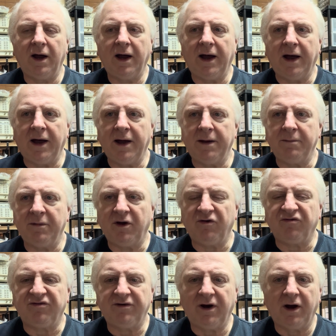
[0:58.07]

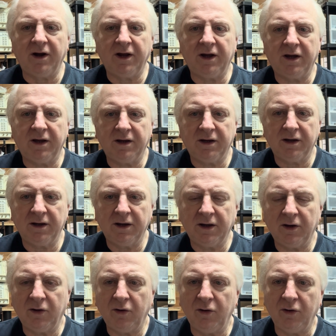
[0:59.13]
Australia
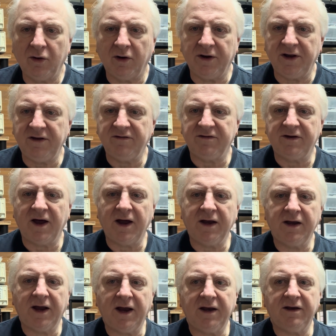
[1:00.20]
who got his
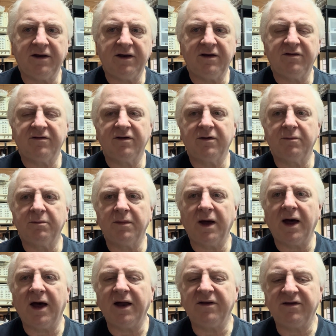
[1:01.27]
done and did some
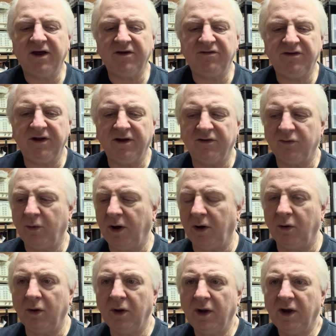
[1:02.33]
testing as well.